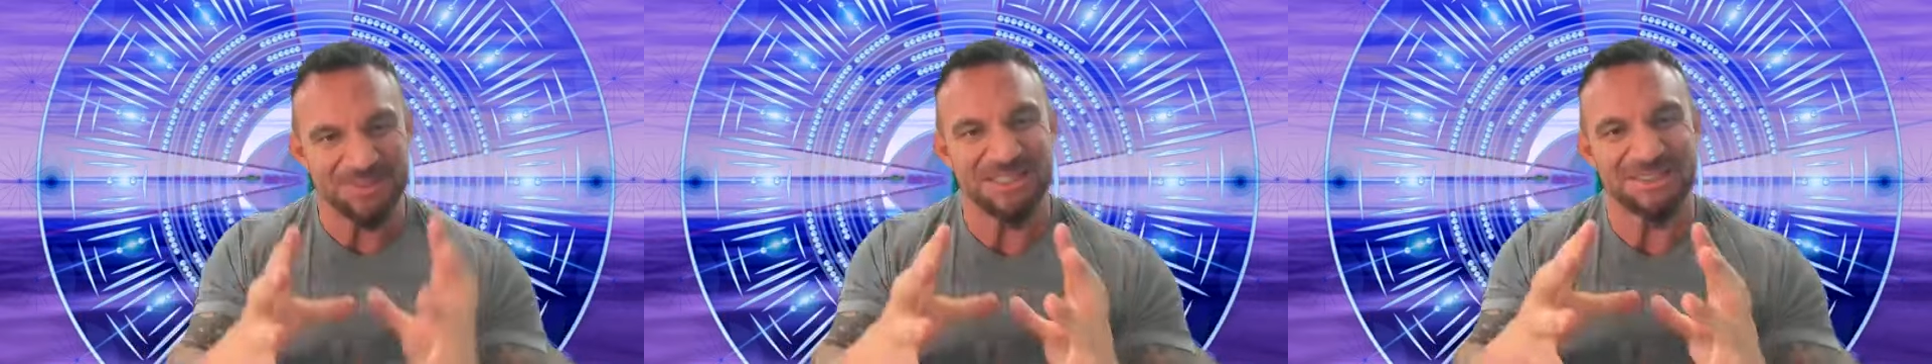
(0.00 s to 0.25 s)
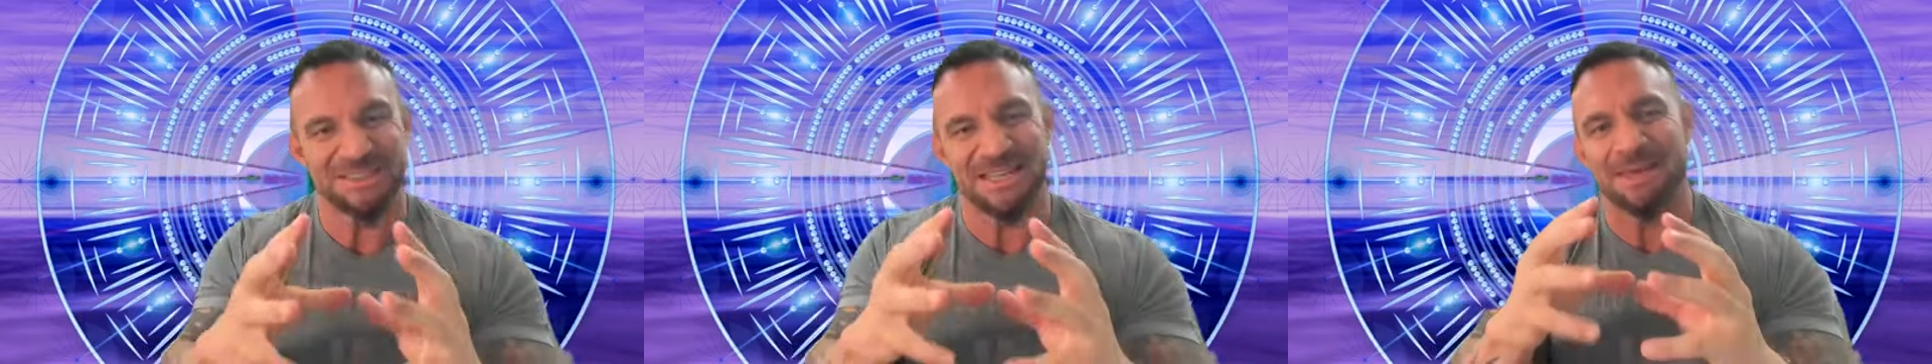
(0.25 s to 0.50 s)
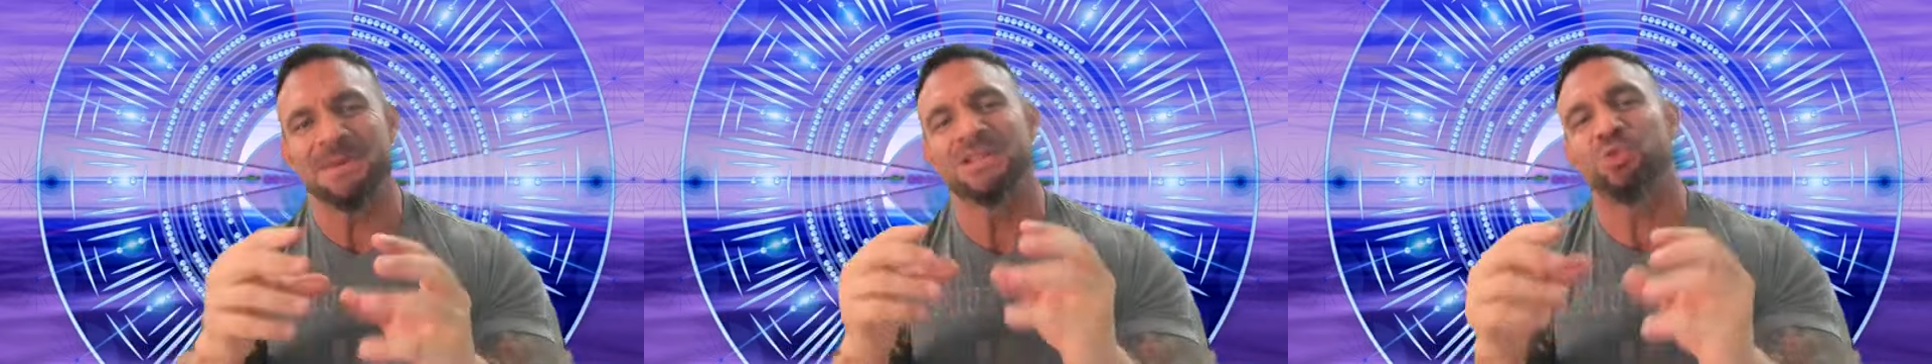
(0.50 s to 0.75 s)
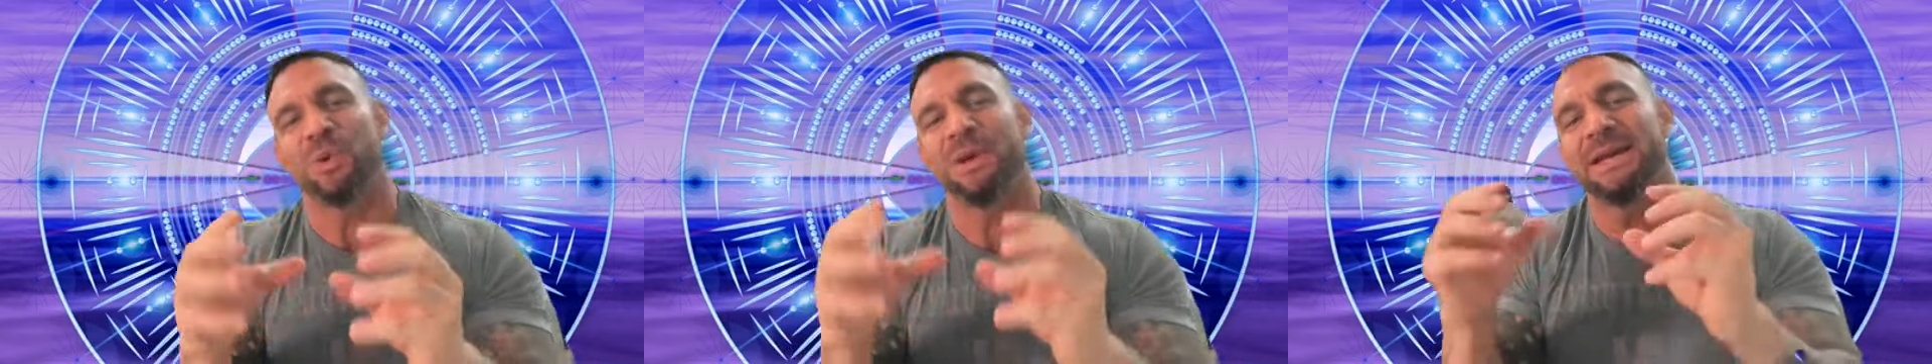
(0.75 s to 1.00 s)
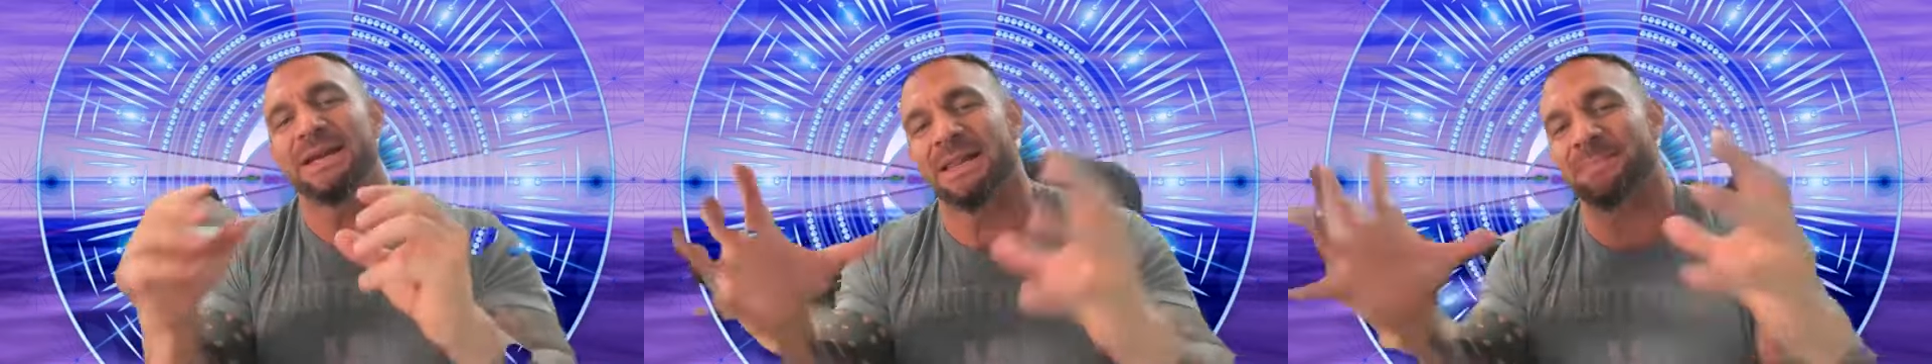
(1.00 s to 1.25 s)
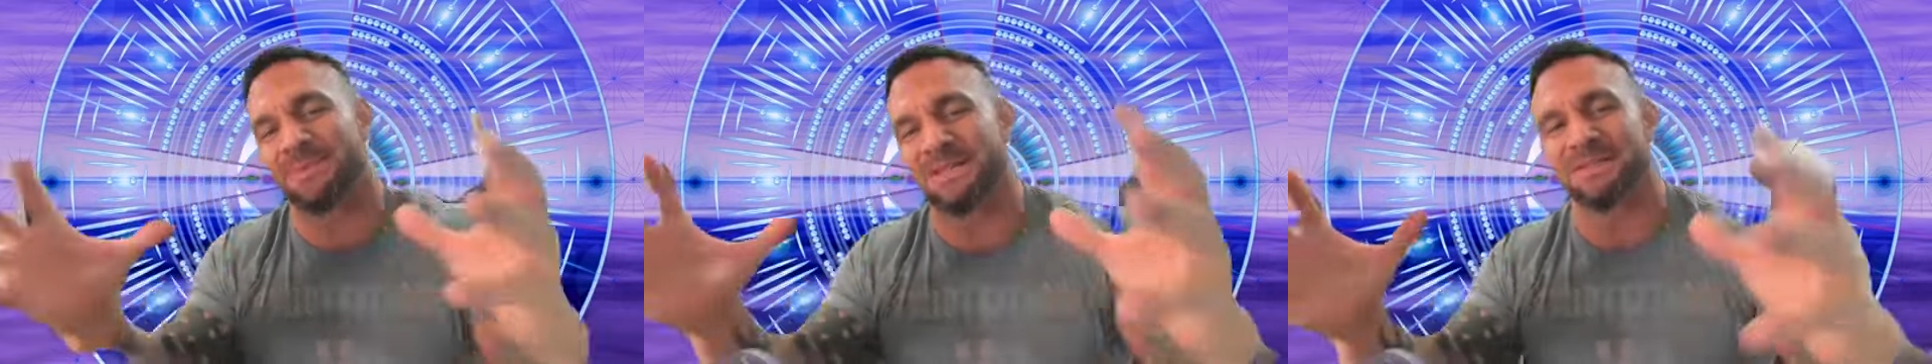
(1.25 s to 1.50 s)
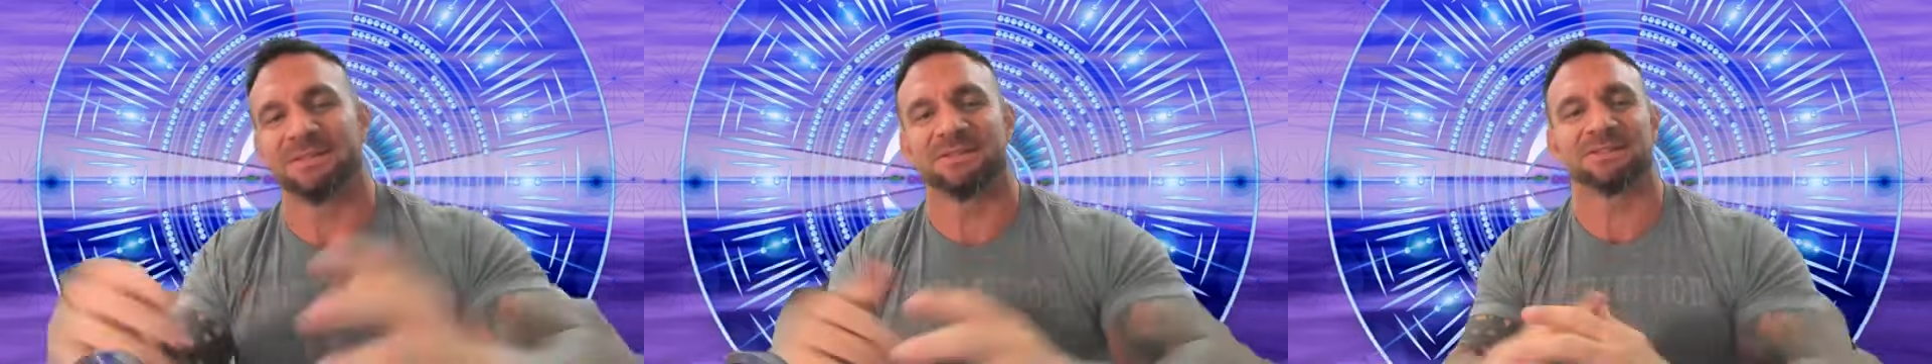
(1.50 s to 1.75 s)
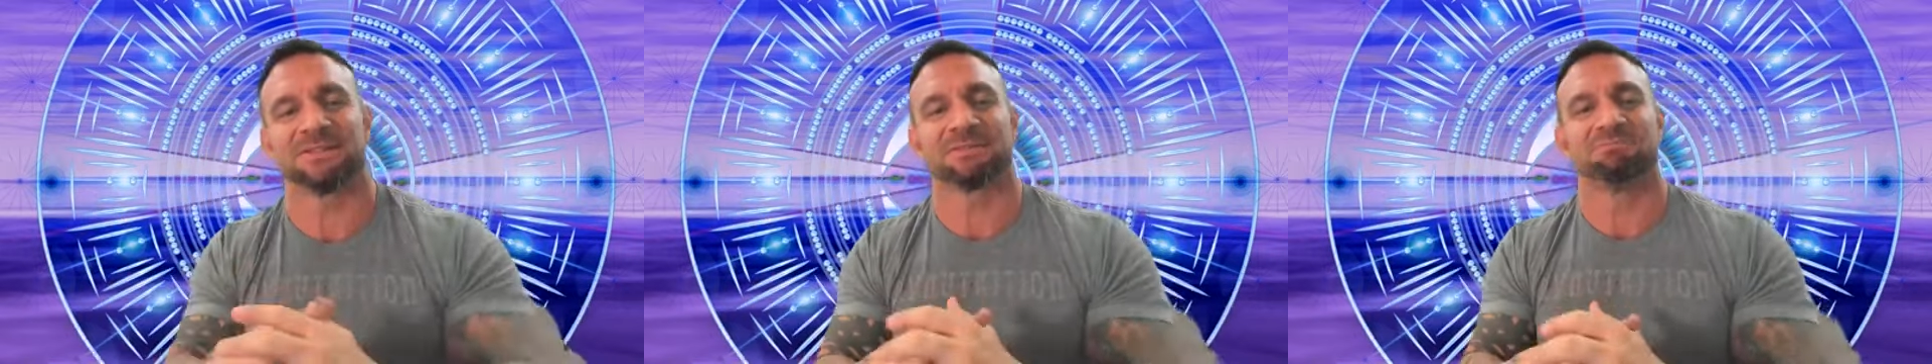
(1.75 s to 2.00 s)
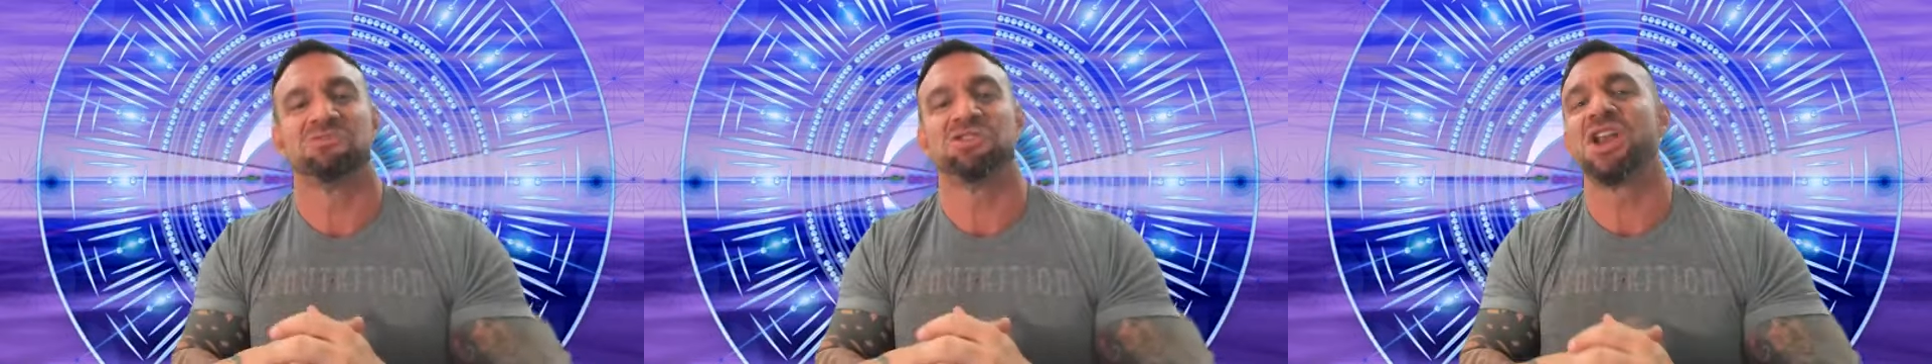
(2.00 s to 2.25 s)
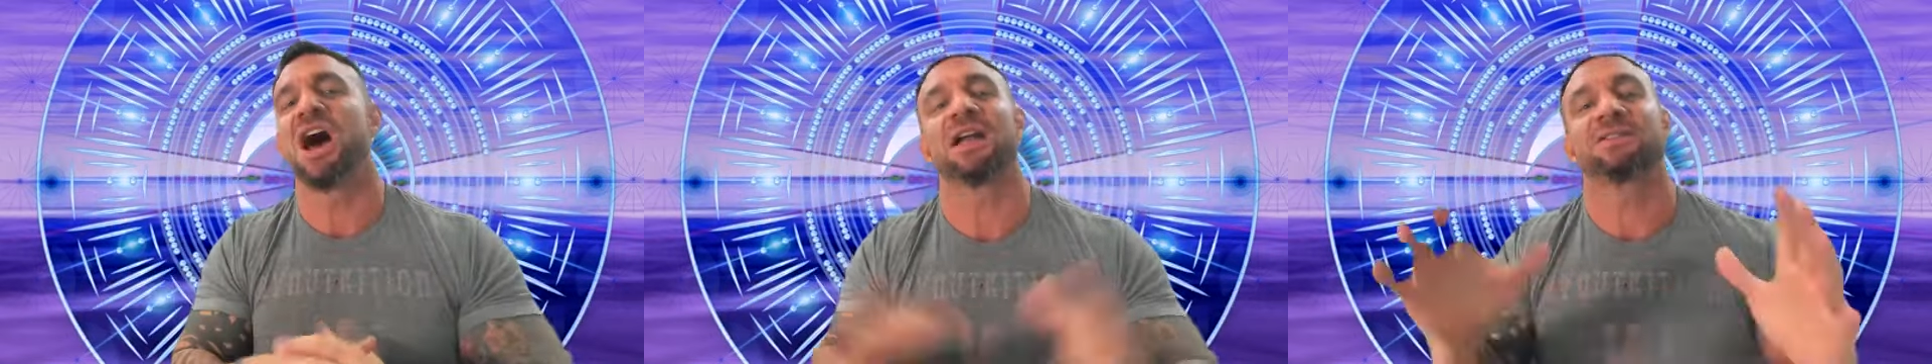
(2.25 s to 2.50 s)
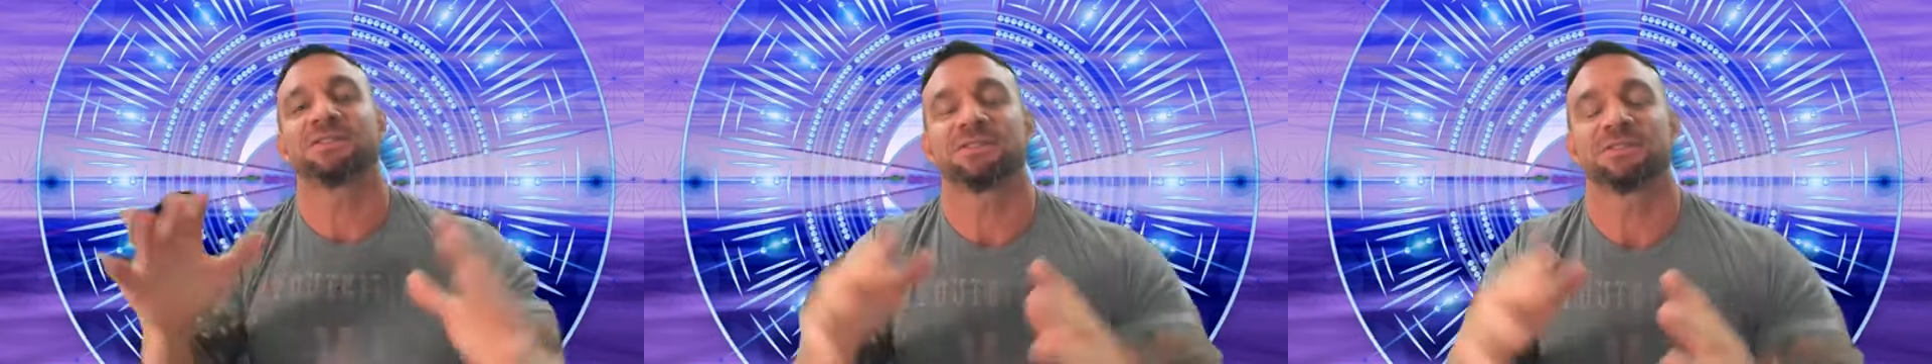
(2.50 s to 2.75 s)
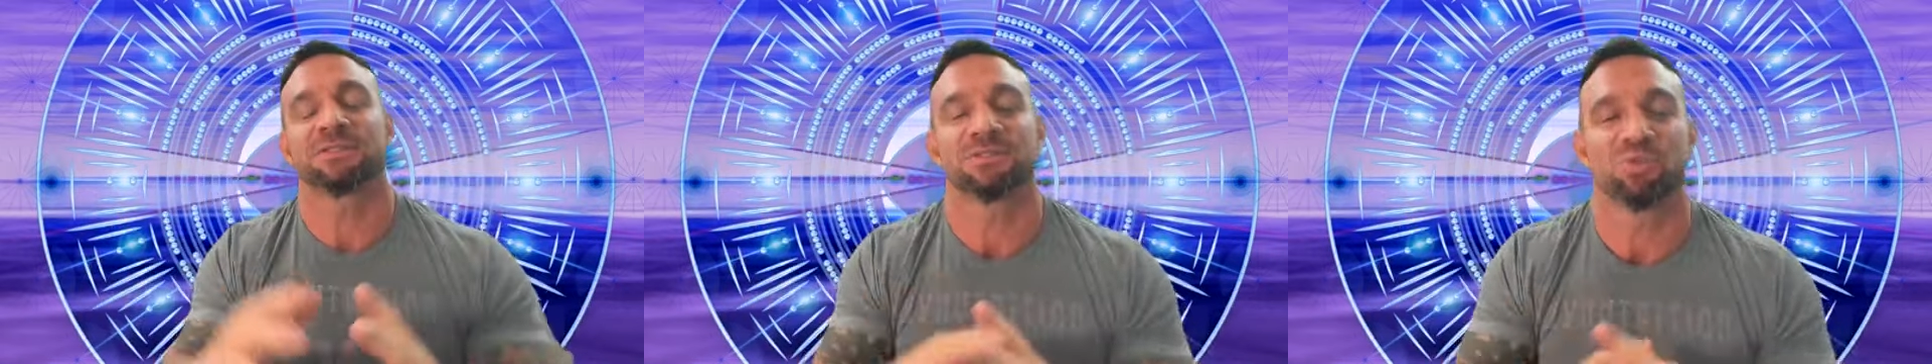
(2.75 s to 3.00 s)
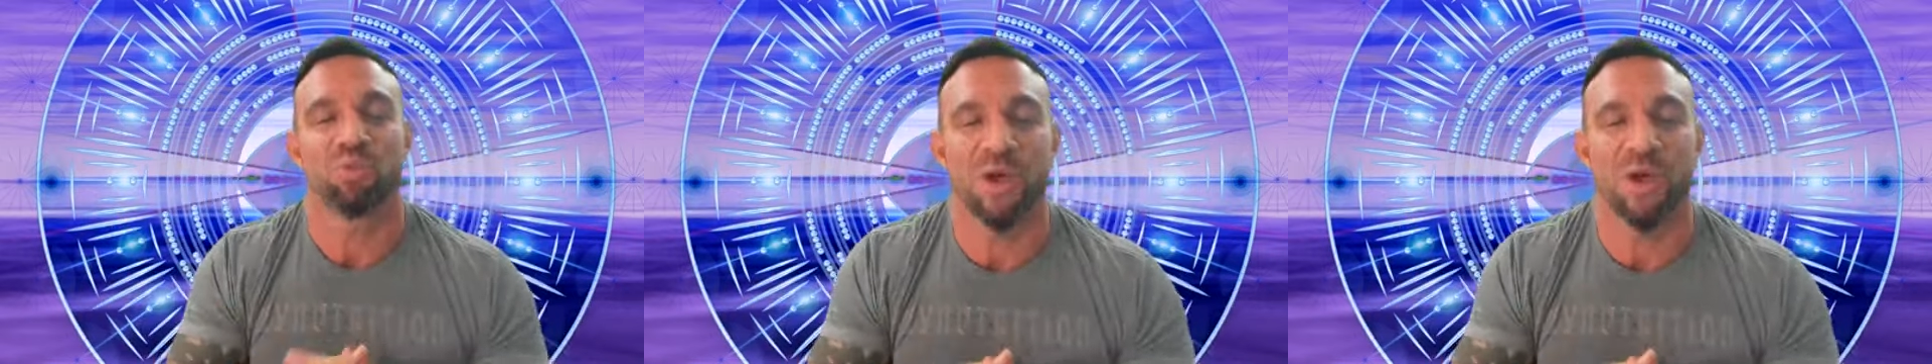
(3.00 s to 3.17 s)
season in between eclipse seasons. Nuts.